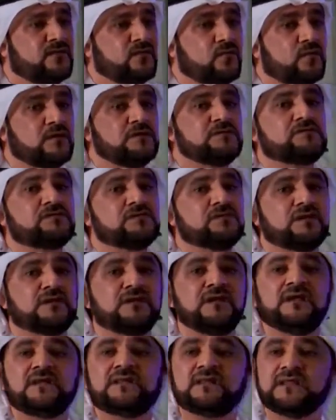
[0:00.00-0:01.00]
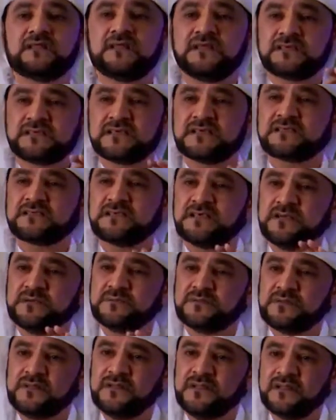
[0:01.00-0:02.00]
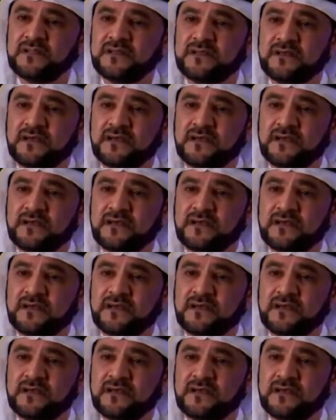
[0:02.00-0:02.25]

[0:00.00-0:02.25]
wants to declare that they're sustainable,